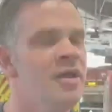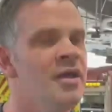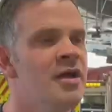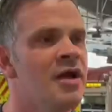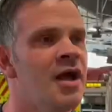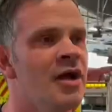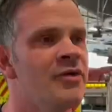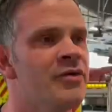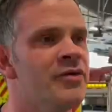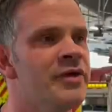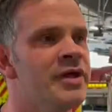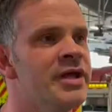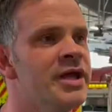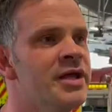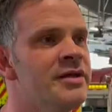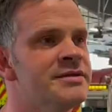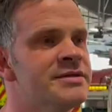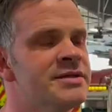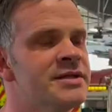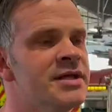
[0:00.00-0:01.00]
I really
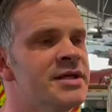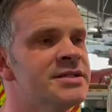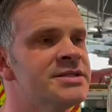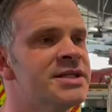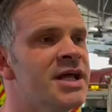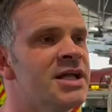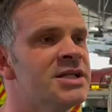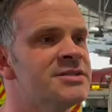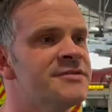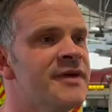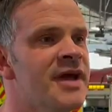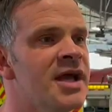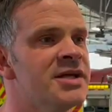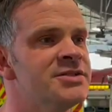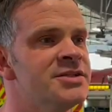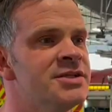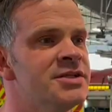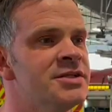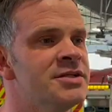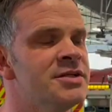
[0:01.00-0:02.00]
get
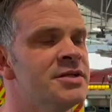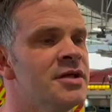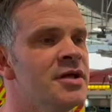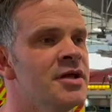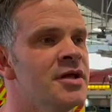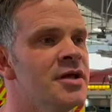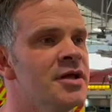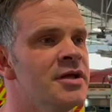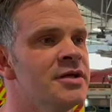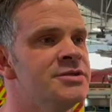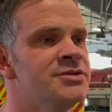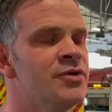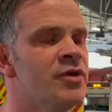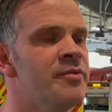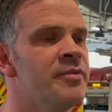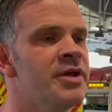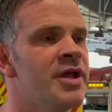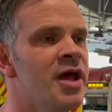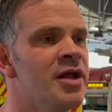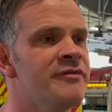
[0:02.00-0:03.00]
satisfaction and
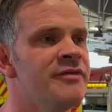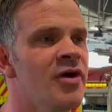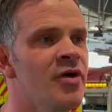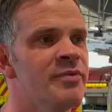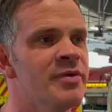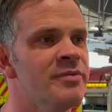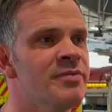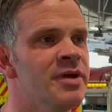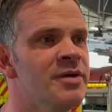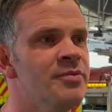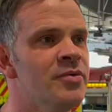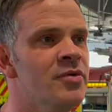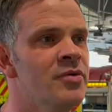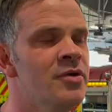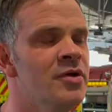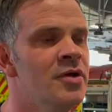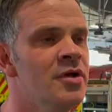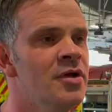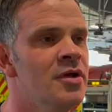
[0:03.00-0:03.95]
enjoyment out of helping people.